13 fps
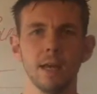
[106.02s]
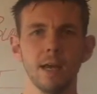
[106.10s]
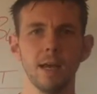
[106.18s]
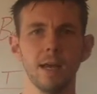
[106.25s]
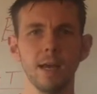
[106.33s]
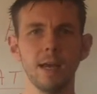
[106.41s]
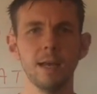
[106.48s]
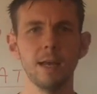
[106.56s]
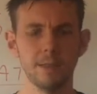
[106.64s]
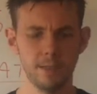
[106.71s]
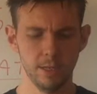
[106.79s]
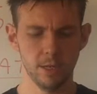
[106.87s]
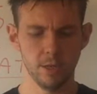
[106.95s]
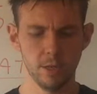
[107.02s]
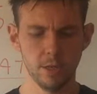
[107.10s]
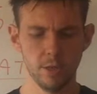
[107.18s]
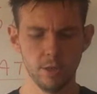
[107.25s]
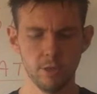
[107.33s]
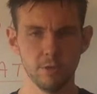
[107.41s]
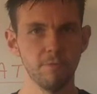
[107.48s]
And
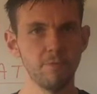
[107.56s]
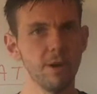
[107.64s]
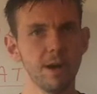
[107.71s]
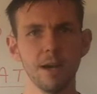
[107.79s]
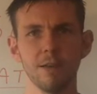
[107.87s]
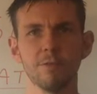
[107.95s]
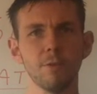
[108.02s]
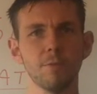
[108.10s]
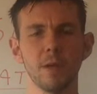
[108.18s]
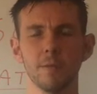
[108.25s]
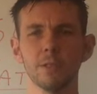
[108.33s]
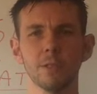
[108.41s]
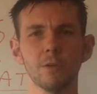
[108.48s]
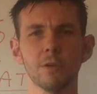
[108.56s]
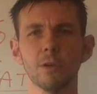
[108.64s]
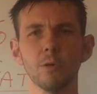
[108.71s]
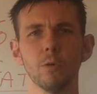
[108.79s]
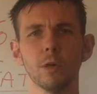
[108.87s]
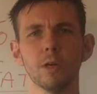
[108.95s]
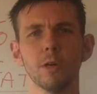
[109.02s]
there's very few people who don't
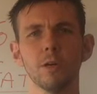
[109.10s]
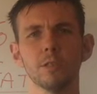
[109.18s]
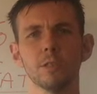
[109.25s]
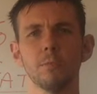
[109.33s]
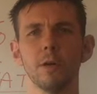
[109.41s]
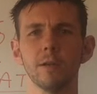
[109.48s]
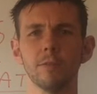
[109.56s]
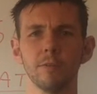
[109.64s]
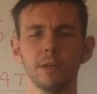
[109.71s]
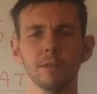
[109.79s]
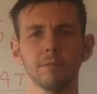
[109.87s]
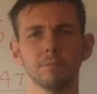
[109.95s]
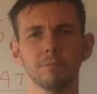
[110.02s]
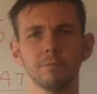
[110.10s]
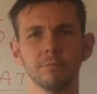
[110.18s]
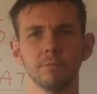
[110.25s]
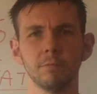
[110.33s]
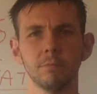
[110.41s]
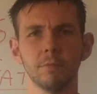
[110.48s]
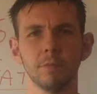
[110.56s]
know what causes body fat.
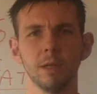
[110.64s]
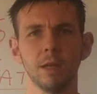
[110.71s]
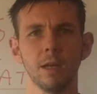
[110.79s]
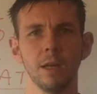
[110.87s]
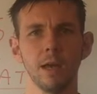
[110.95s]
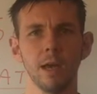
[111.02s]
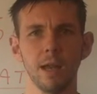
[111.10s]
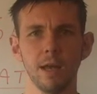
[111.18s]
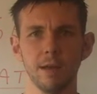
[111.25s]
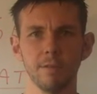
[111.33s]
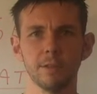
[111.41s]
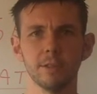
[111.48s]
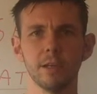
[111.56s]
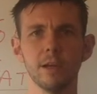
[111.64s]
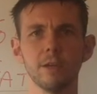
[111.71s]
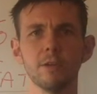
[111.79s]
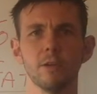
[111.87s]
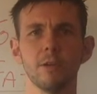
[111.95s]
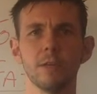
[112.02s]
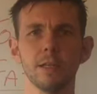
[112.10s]
And I have it down
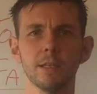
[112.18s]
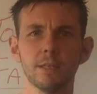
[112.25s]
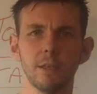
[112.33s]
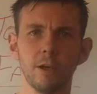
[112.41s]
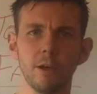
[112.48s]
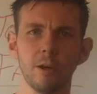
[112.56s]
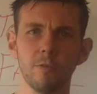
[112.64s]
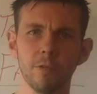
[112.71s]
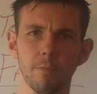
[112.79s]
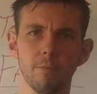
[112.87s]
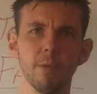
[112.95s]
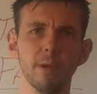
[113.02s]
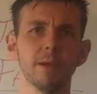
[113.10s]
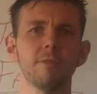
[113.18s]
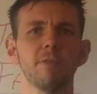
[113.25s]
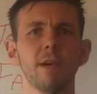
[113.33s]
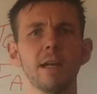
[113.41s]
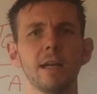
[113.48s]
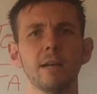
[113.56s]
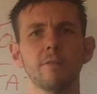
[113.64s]
to a list of the big
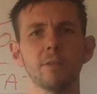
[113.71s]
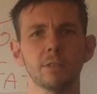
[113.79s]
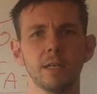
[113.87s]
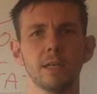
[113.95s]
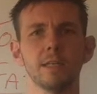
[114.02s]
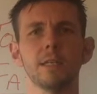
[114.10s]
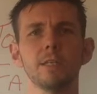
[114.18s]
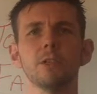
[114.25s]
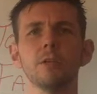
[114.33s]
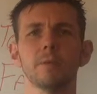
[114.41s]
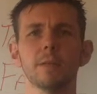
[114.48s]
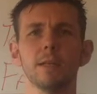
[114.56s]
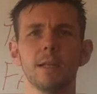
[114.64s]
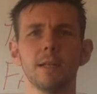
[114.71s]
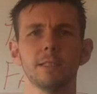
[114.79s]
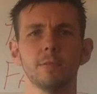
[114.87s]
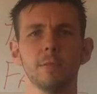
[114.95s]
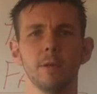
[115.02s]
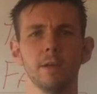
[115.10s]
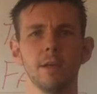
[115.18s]
5, which I teach all my clients
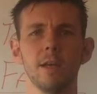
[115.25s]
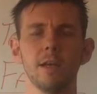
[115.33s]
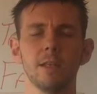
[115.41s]
about.